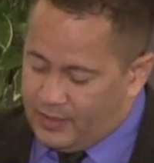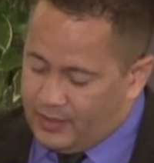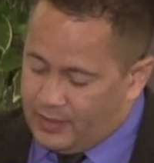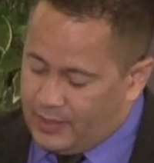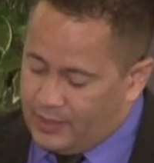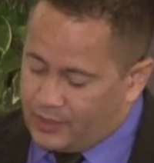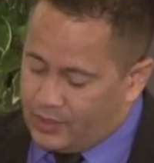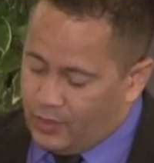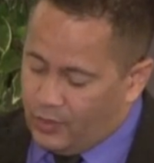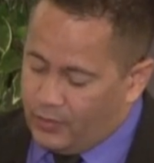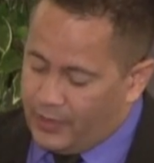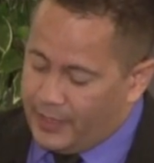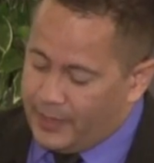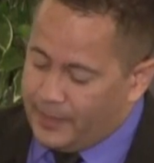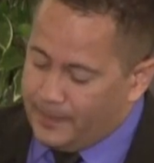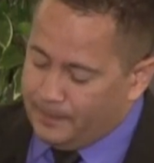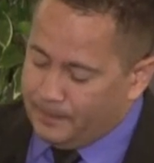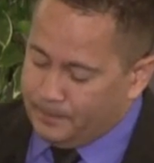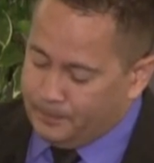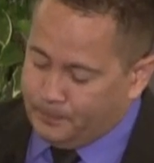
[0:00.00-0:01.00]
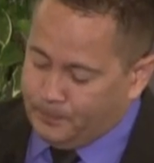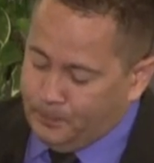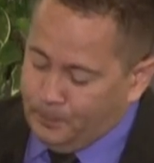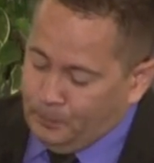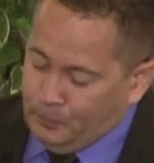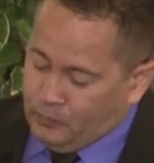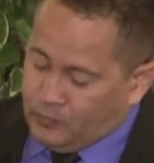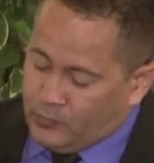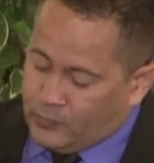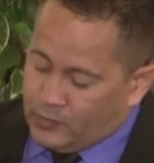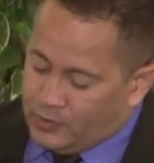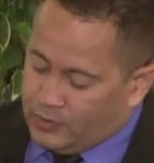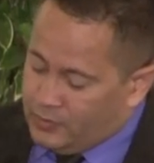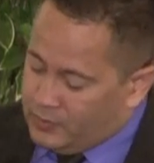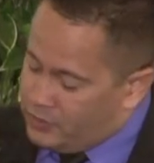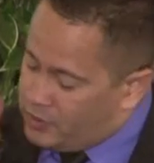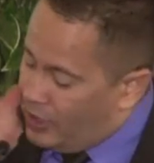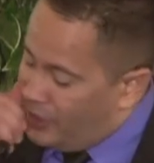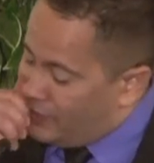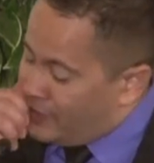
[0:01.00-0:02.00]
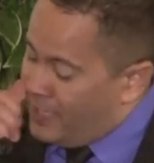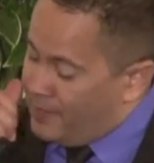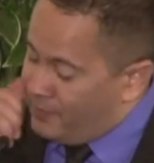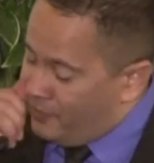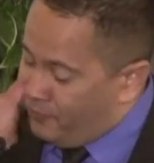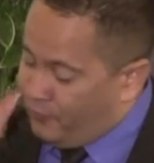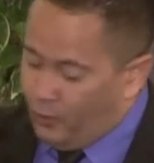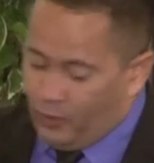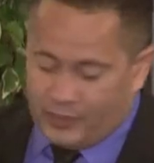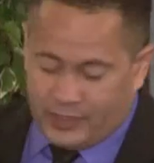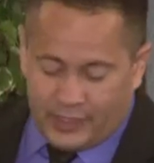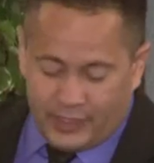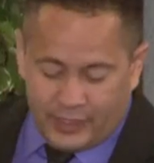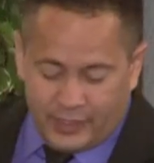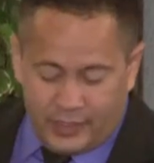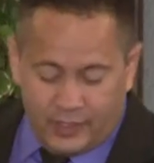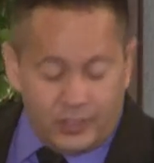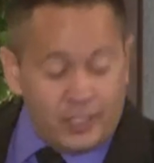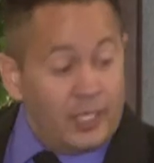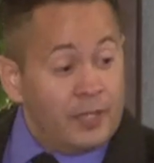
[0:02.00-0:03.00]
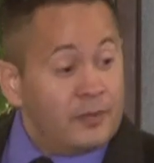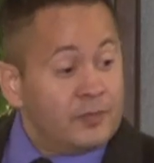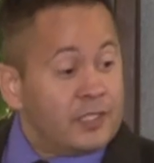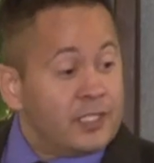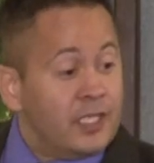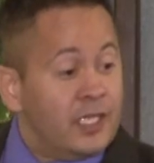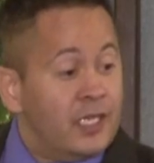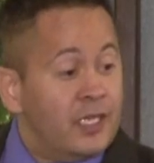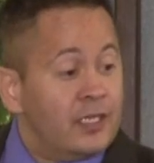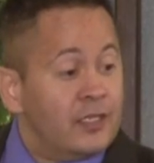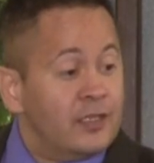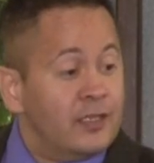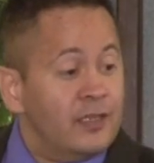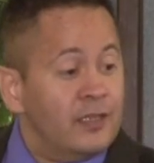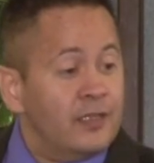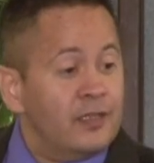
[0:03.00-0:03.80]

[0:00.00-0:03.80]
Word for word: Let's go get them. John chapter 14. Here comes the